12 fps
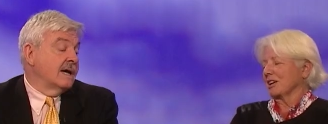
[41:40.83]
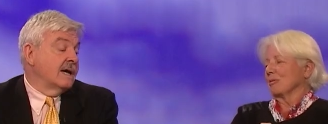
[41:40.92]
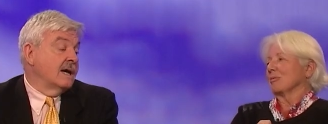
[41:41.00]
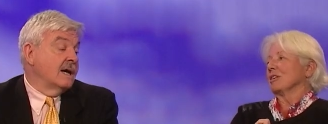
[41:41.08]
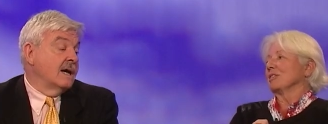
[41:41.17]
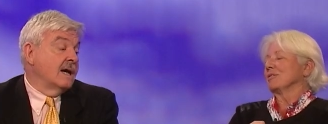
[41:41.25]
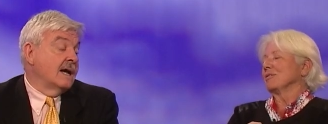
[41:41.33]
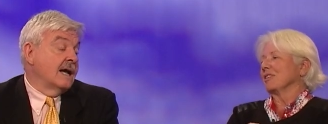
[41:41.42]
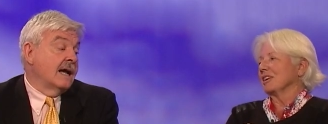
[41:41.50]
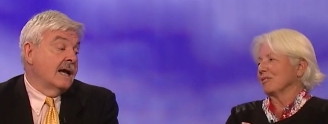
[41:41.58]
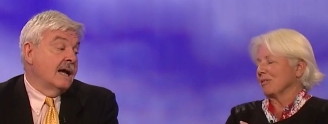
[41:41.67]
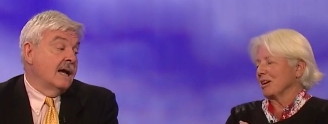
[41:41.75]
Speaker 1: get rid of
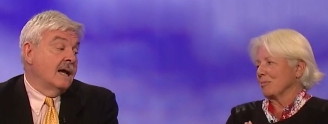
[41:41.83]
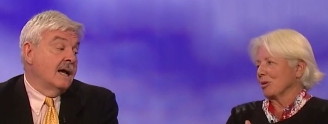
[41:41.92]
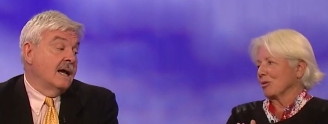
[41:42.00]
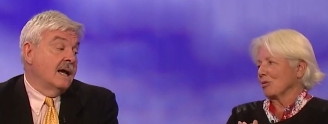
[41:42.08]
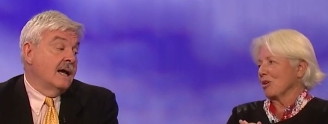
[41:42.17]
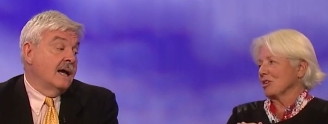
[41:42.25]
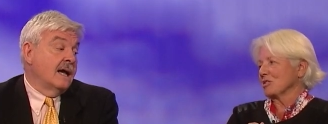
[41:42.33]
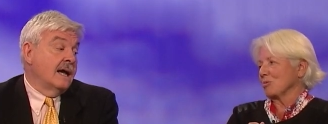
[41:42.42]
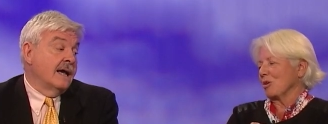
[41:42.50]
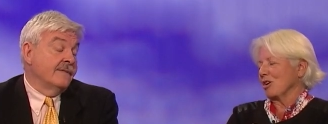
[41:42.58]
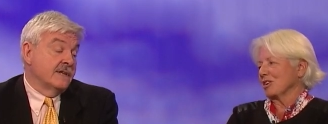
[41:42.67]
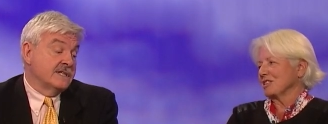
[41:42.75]
uh, rainbow
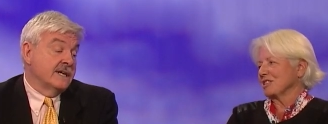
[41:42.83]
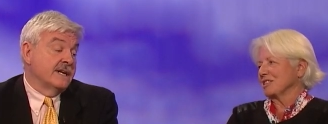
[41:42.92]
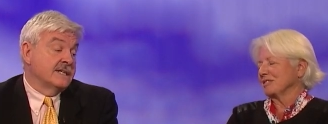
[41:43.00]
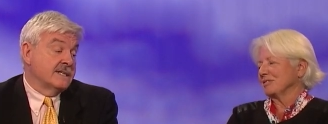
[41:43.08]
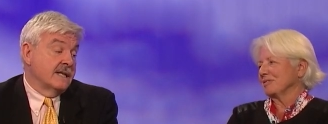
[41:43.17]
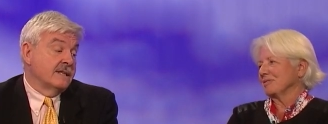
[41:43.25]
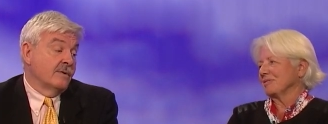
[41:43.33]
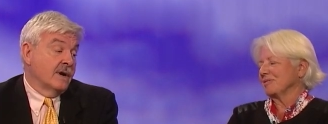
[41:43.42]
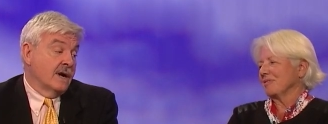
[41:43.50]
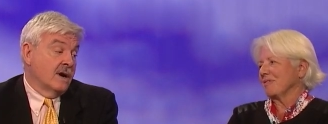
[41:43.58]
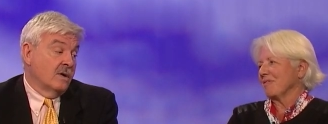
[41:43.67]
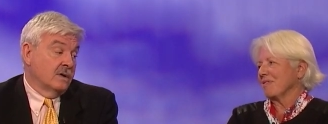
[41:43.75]
crosswalks? And the
Speaker 2: city said they were
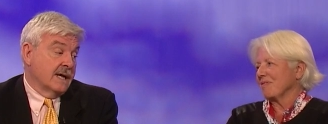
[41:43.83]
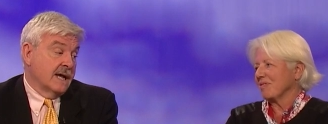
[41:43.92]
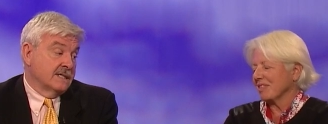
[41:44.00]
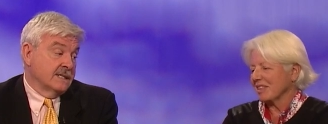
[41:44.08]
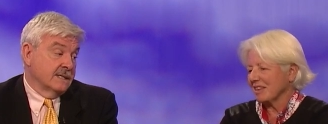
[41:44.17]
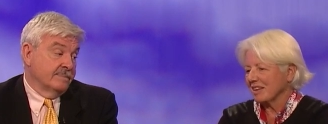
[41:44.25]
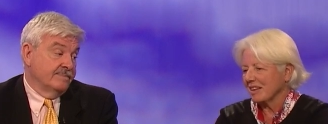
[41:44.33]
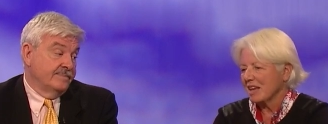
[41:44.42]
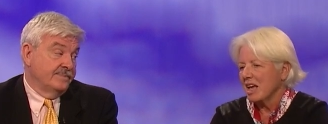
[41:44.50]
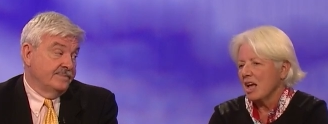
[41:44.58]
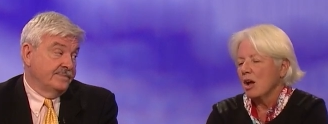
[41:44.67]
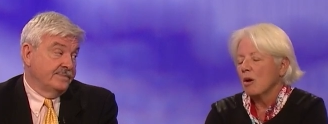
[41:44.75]
going to hold on to them.
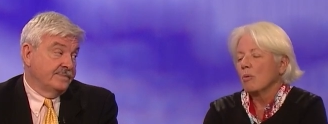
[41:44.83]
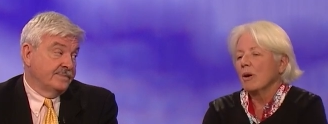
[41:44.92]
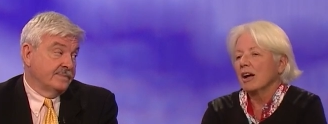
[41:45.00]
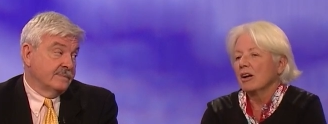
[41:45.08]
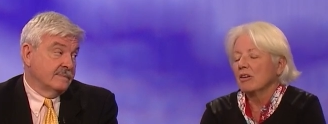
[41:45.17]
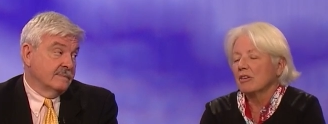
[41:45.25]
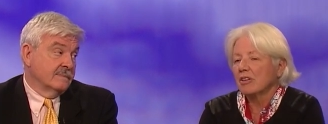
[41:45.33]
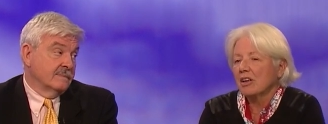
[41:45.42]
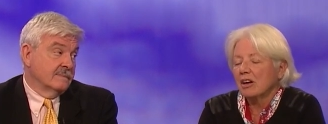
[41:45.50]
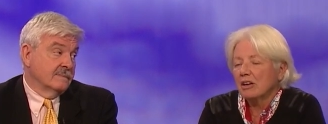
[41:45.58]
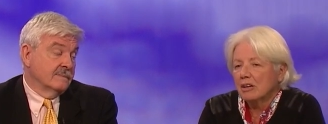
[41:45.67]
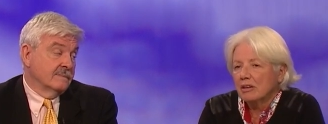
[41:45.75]
Speaker 1: Well,
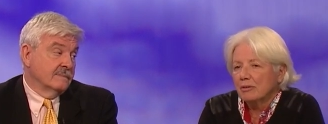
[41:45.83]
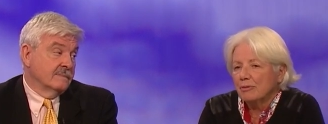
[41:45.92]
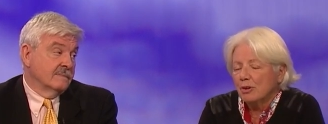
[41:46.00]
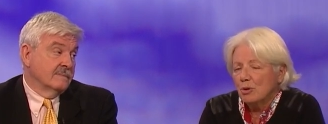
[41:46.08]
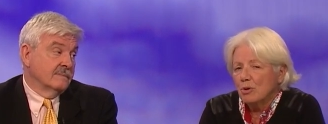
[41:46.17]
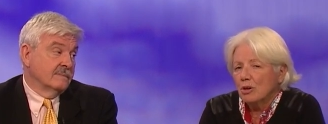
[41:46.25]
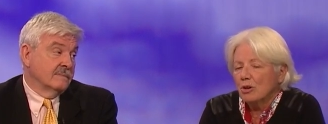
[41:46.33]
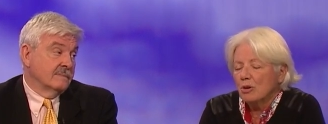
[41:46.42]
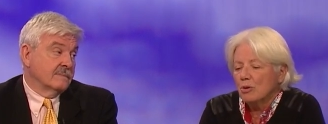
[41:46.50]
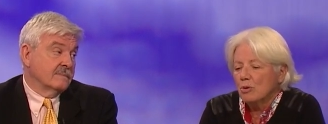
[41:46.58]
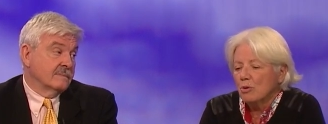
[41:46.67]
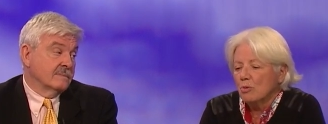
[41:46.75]
a viewer
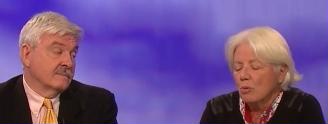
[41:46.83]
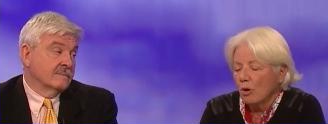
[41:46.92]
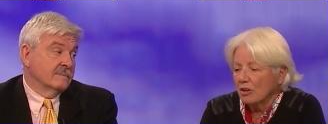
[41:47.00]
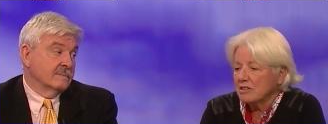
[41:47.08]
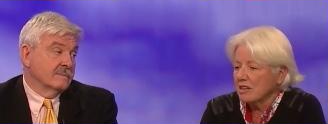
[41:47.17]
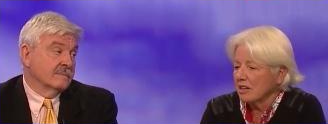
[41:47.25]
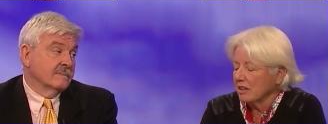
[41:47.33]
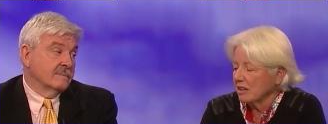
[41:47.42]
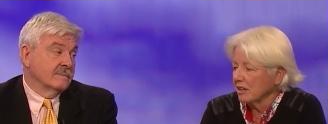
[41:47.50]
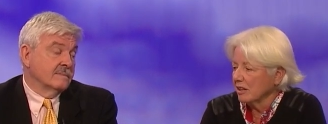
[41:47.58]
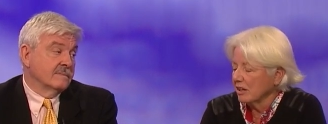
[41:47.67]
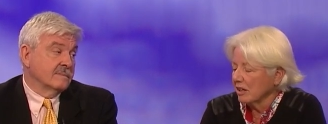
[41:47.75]
who works on